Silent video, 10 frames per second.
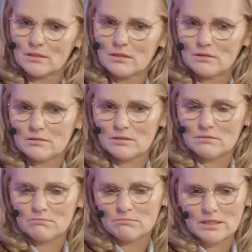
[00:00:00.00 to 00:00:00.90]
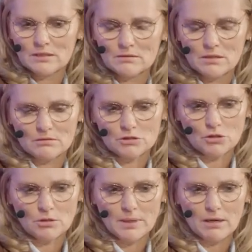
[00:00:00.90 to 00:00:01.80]
and it
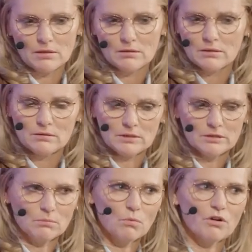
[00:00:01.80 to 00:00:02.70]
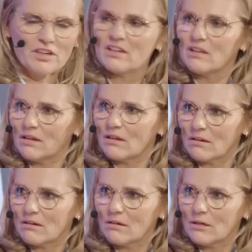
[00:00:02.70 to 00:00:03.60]
took about a little more than a
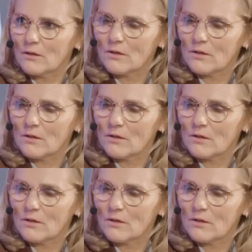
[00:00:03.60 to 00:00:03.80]
year